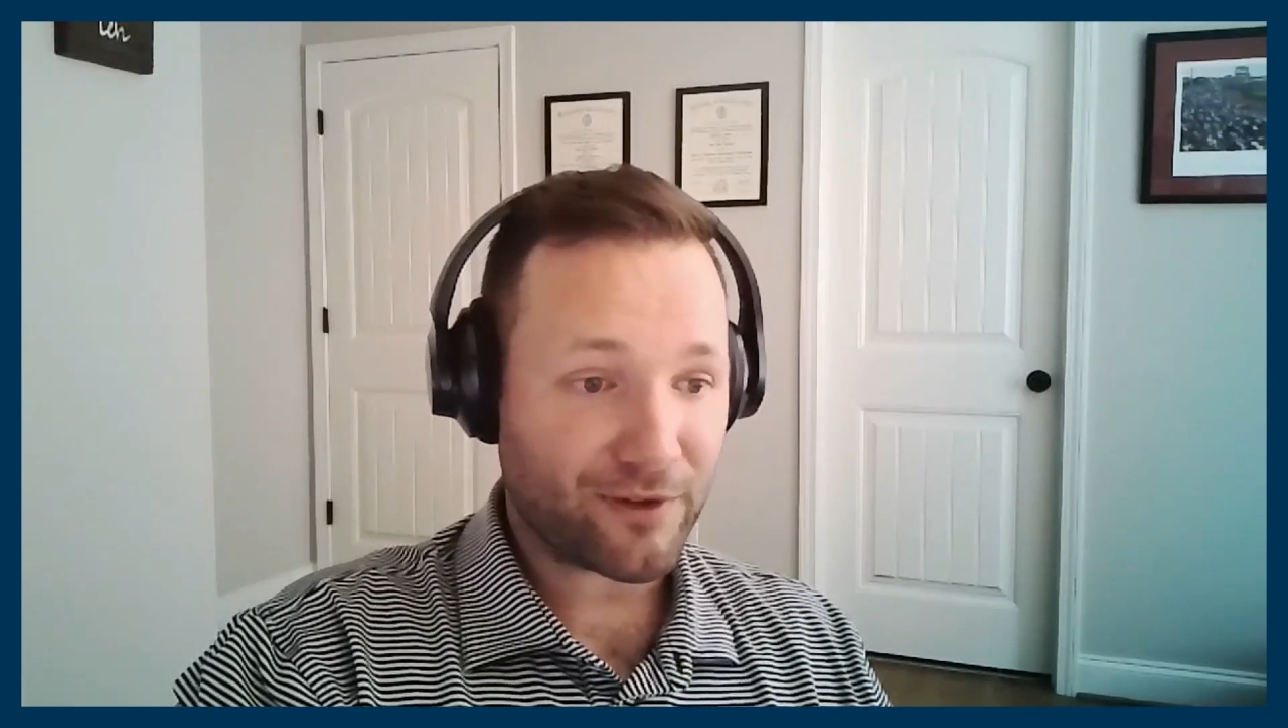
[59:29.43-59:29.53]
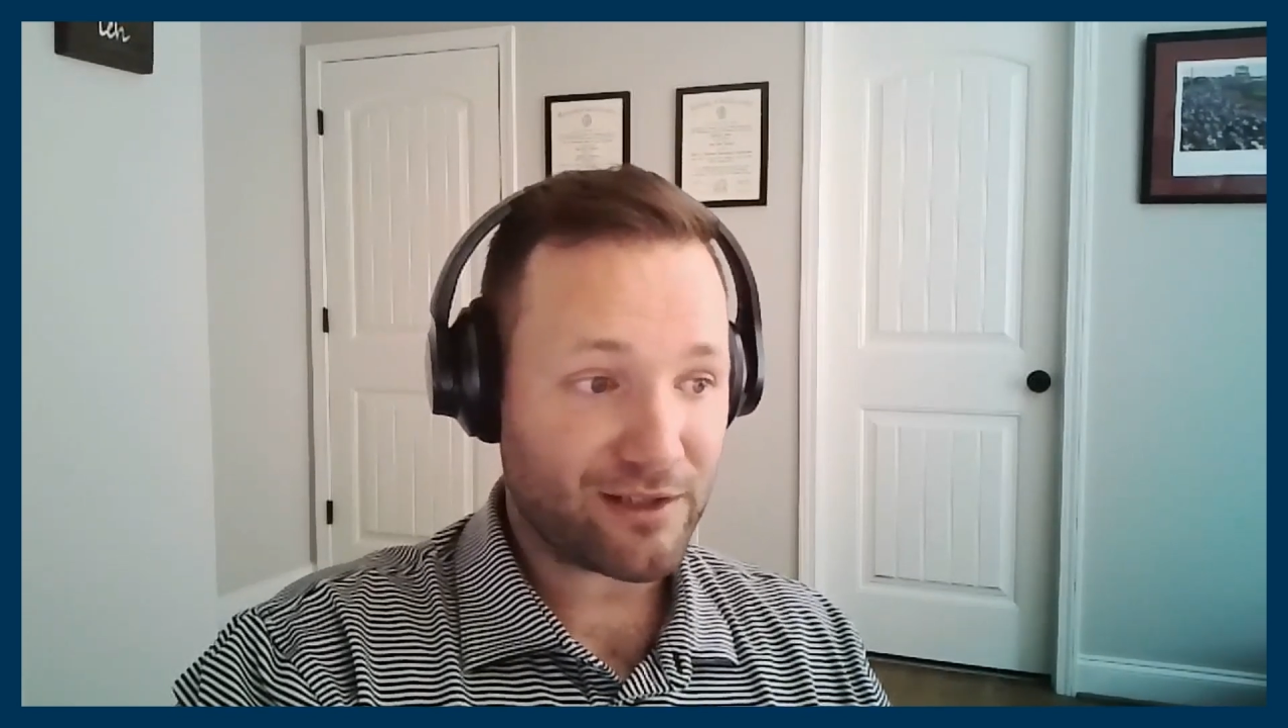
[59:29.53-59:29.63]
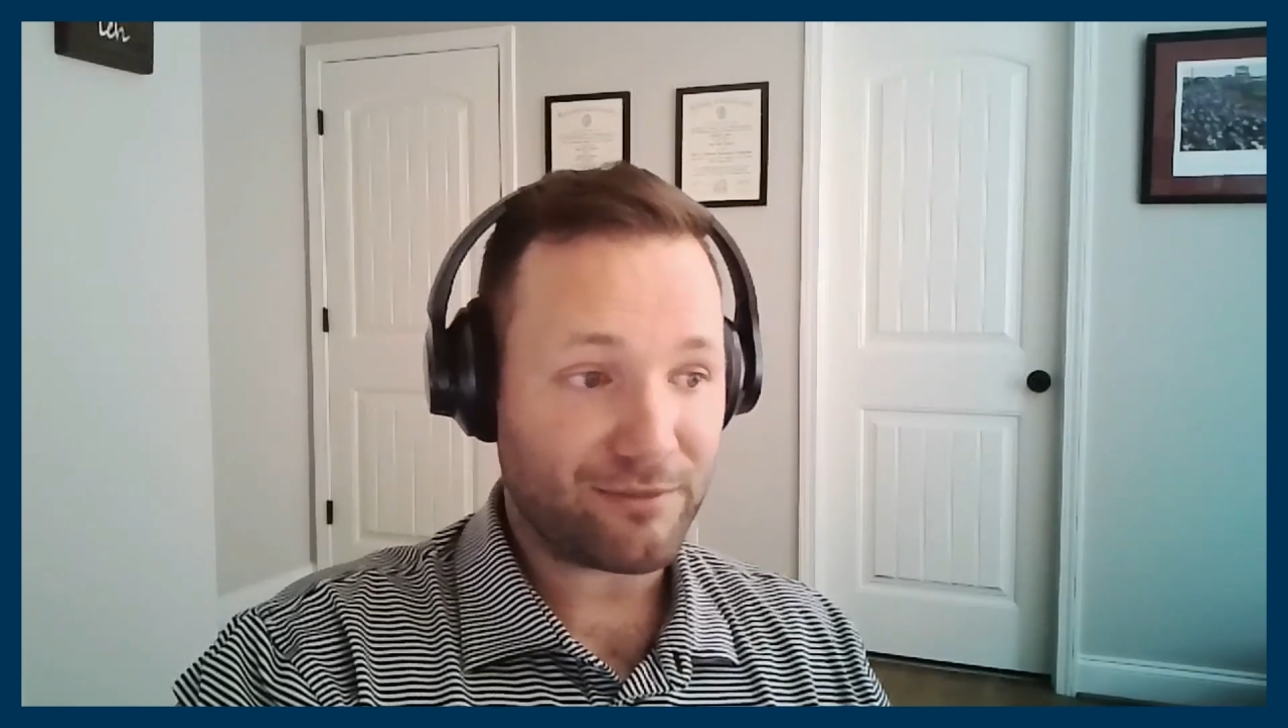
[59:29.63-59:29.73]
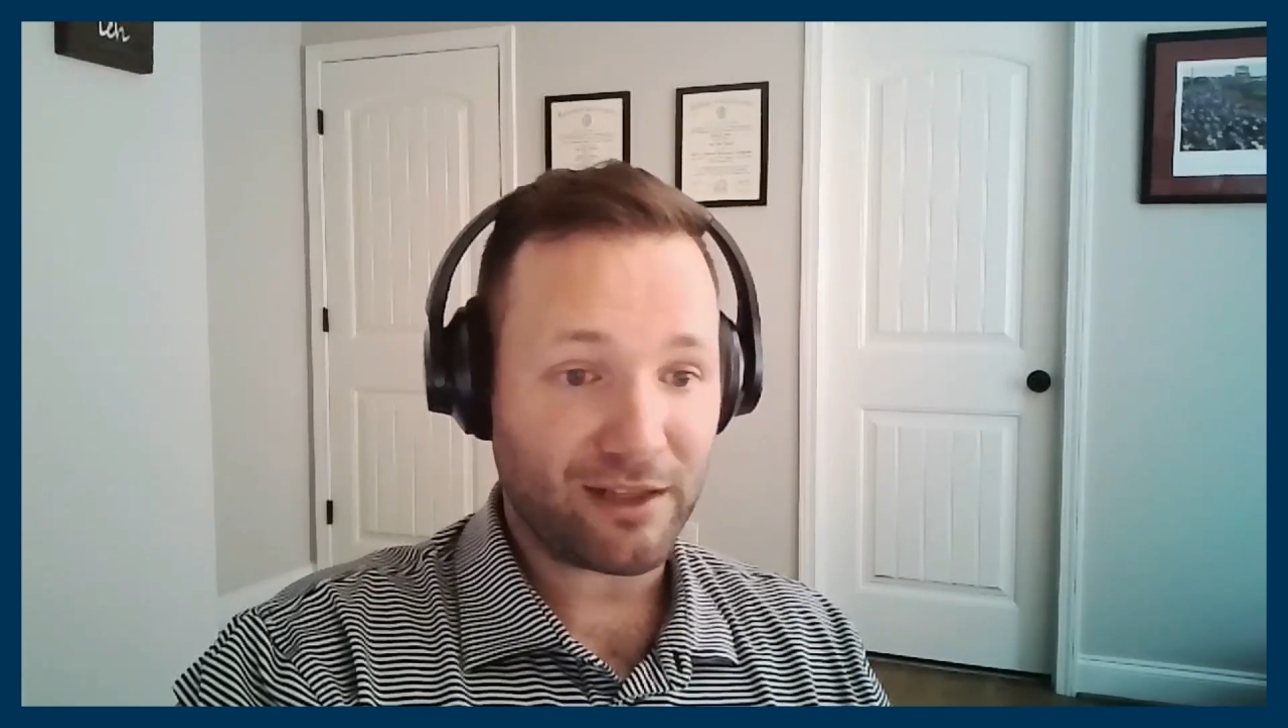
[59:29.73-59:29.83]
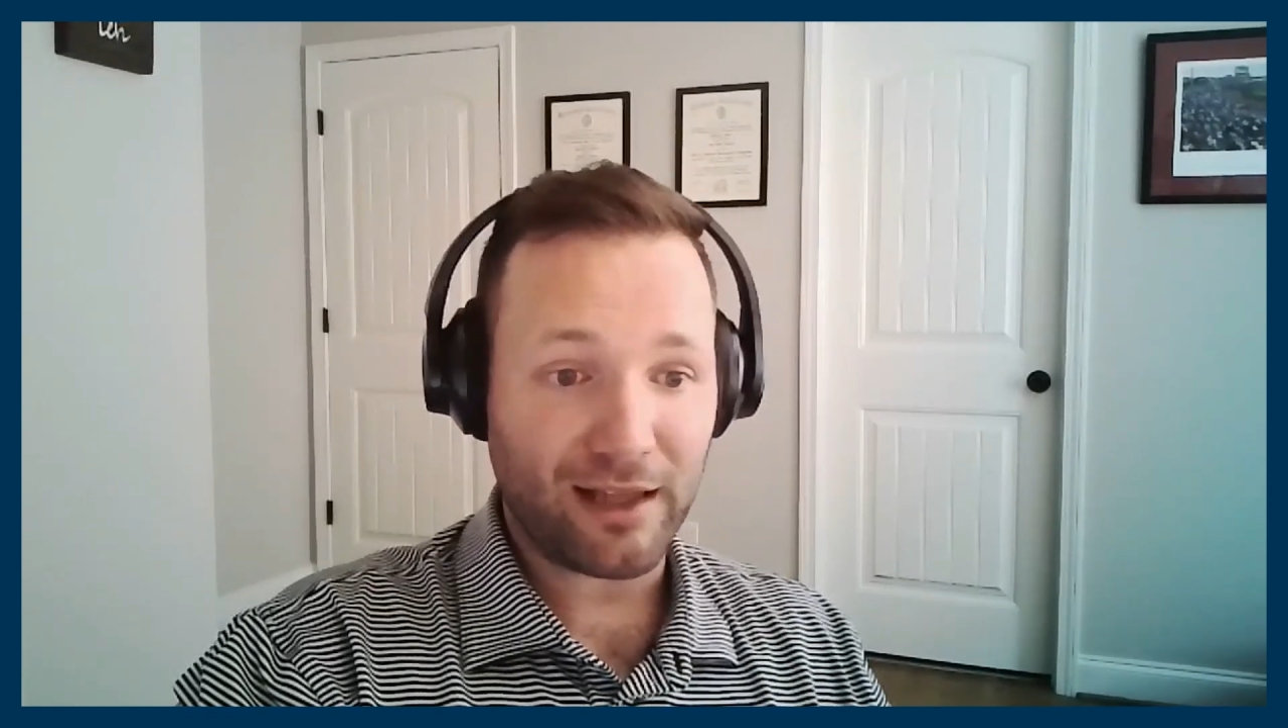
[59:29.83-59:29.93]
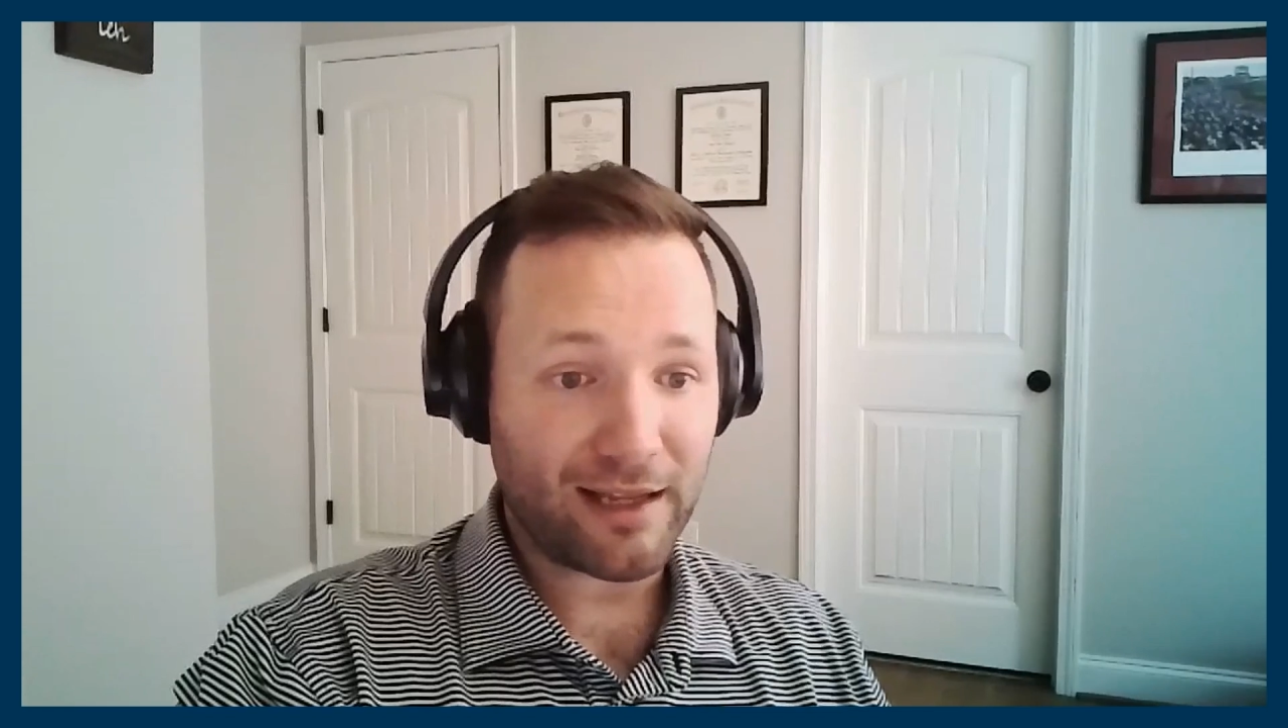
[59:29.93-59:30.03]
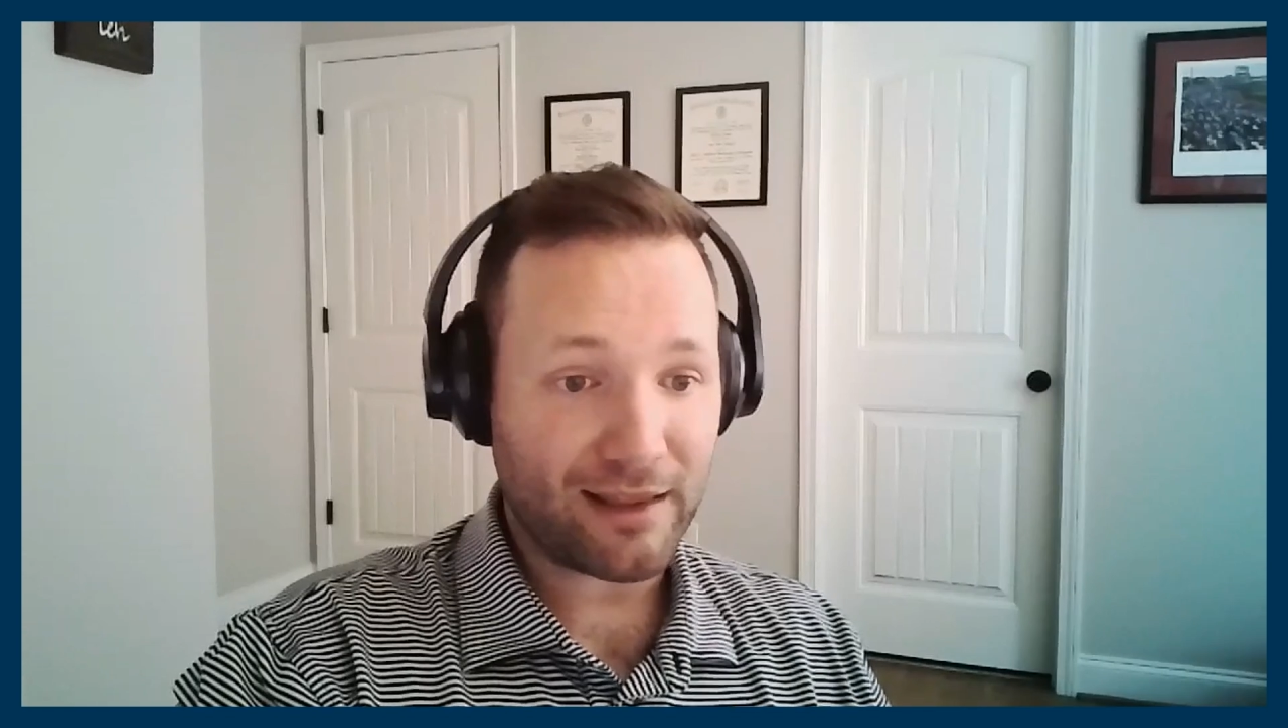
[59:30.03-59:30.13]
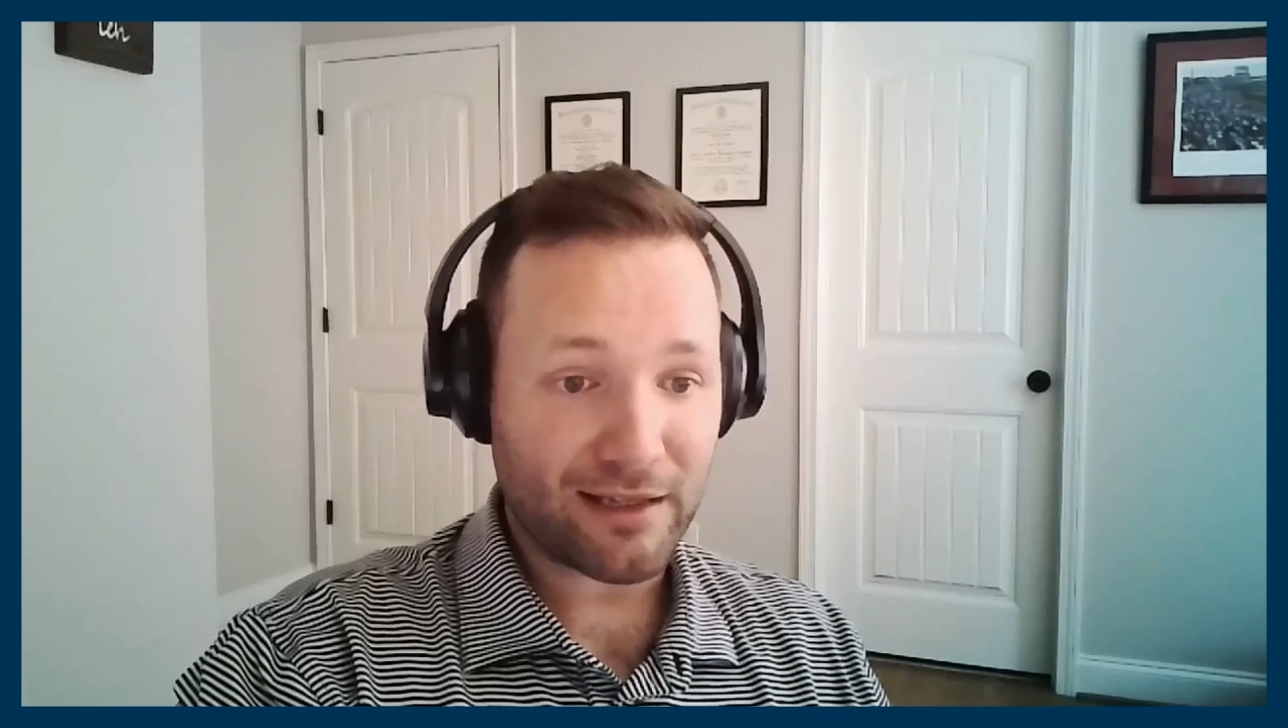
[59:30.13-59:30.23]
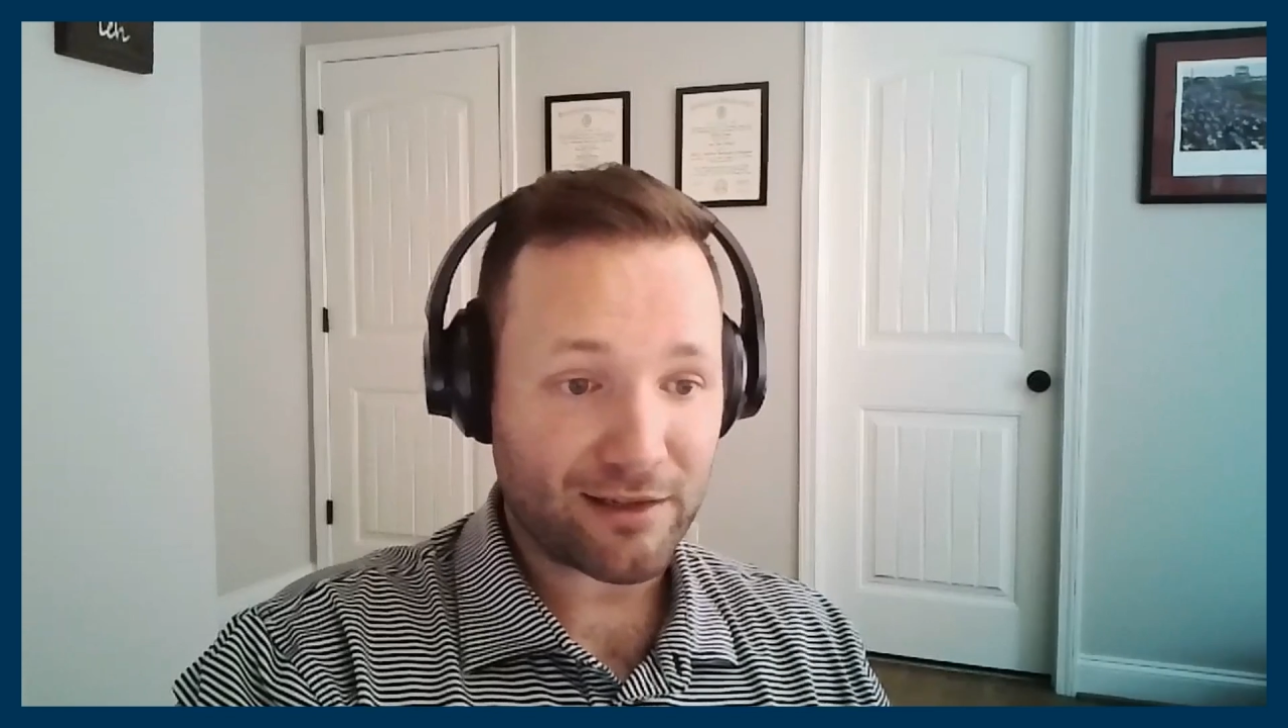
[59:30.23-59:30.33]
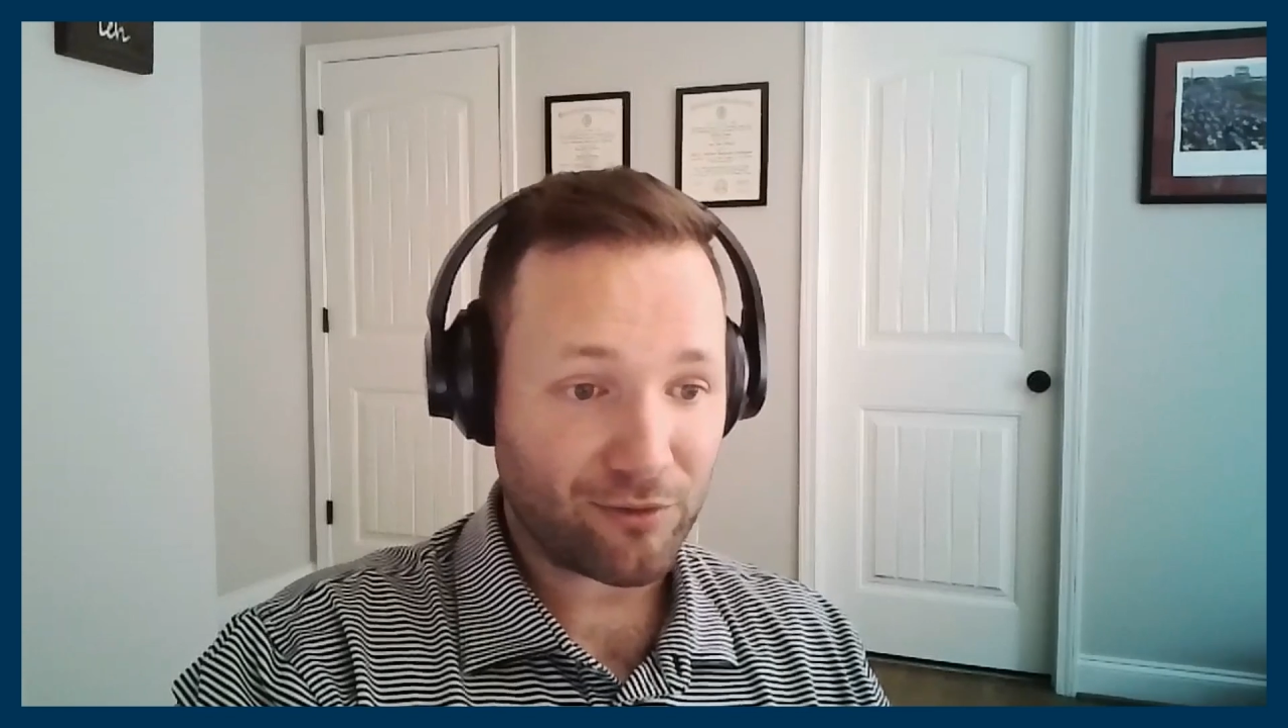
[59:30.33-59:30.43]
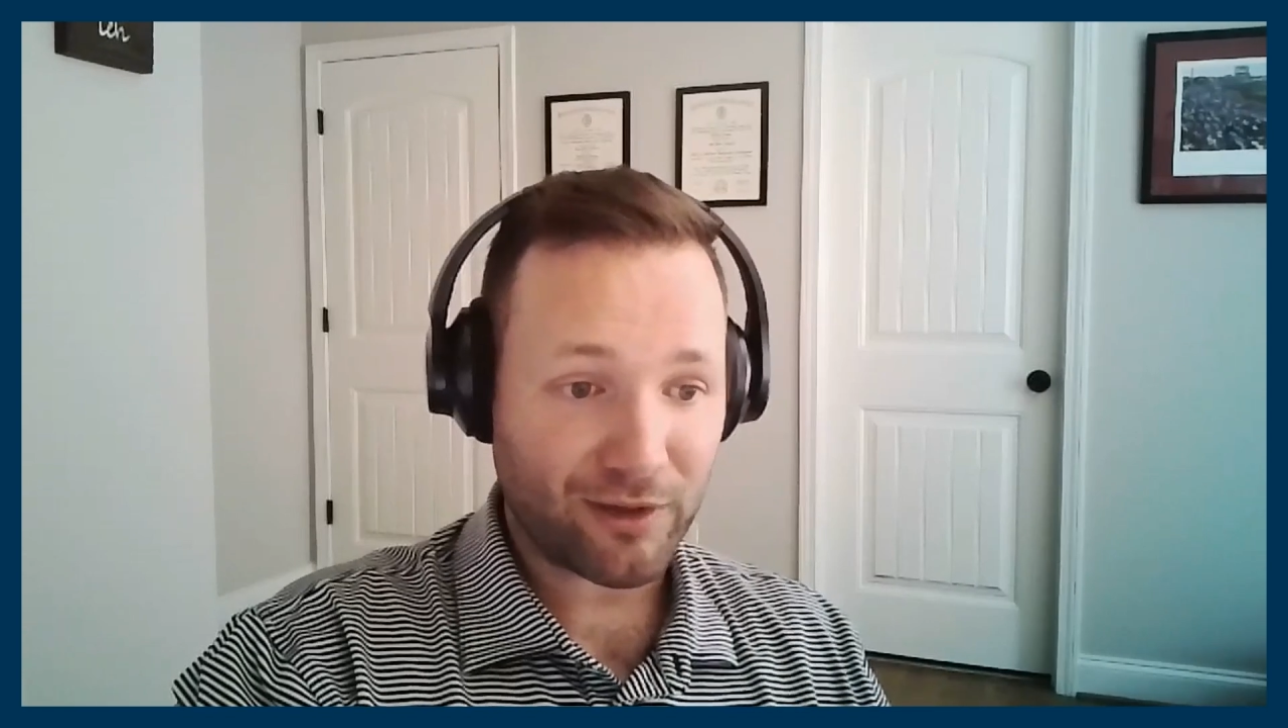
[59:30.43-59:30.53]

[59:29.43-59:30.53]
for something like this,